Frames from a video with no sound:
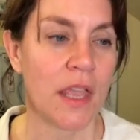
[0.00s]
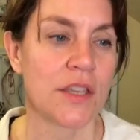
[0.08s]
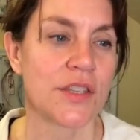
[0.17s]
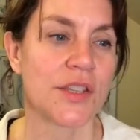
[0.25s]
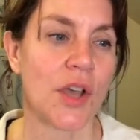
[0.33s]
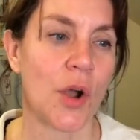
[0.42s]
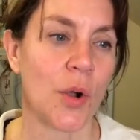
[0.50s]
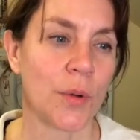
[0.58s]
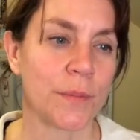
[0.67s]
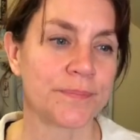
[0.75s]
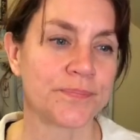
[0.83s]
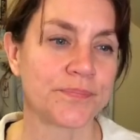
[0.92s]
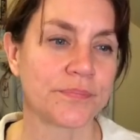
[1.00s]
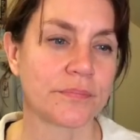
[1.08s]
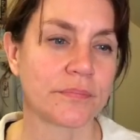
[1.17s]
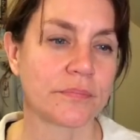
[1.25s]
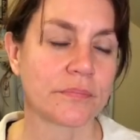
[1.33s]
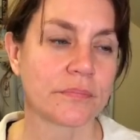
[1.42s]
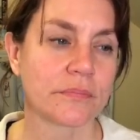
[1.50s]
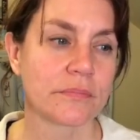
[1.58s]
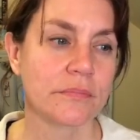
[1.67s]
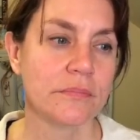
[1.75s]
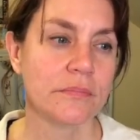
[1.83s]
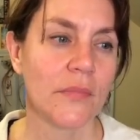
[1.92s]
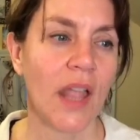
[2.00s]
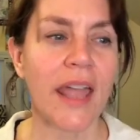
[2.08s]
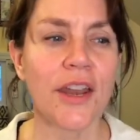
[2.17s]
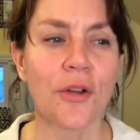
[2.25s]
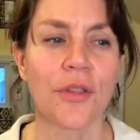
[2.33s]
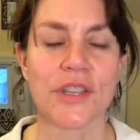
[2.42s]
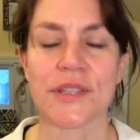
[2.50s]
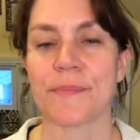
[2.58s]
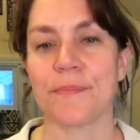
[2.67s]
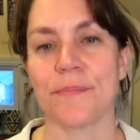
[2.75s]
So I know this